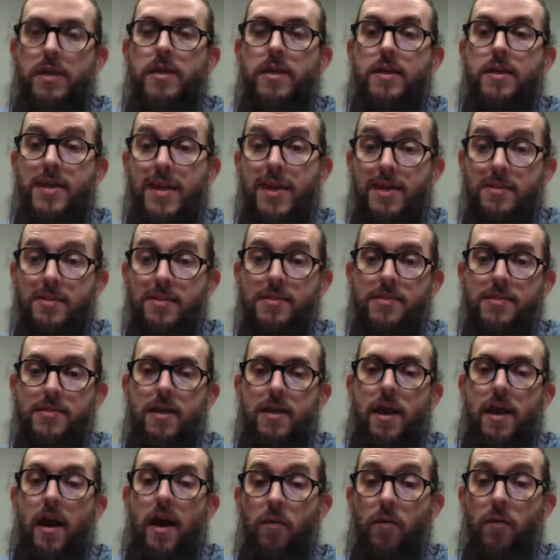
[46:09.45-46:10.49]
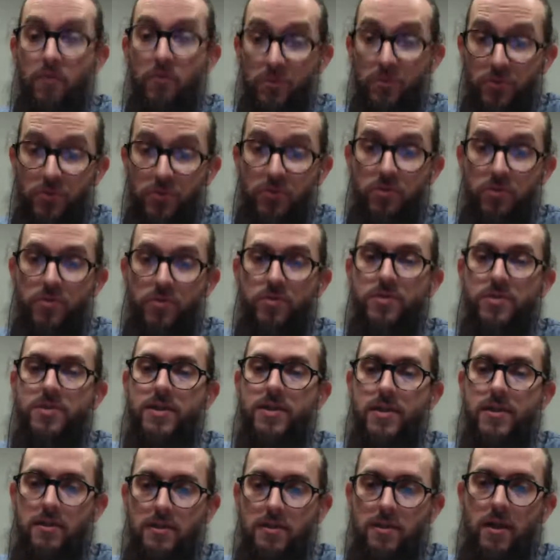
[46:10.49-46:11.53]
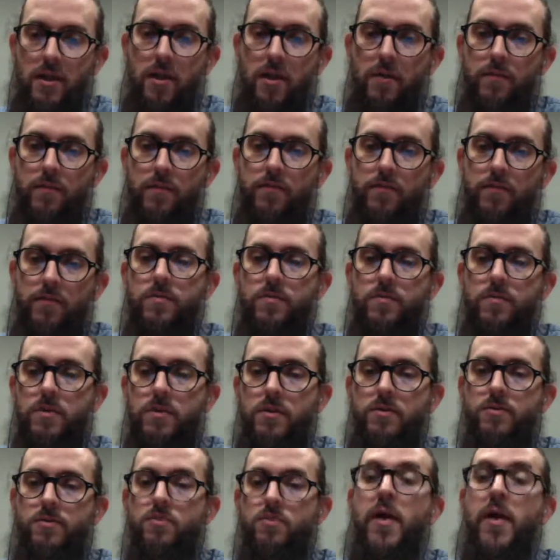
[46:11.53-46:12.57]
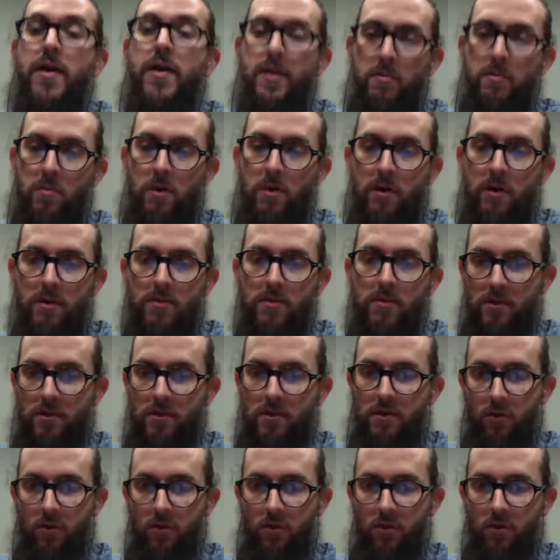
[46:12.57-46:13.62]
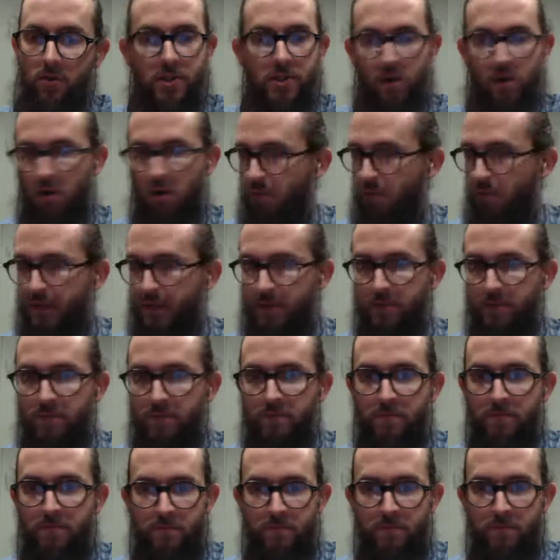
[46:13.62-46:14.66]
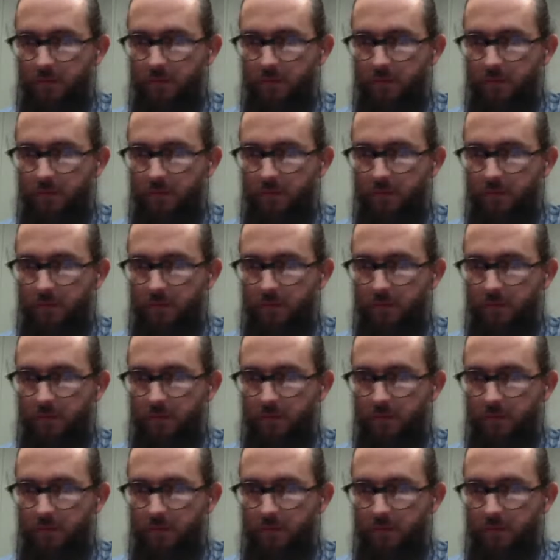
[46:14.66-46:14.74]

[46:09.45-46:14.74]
Like, yes, I want you to send stuff to my inbox, which is already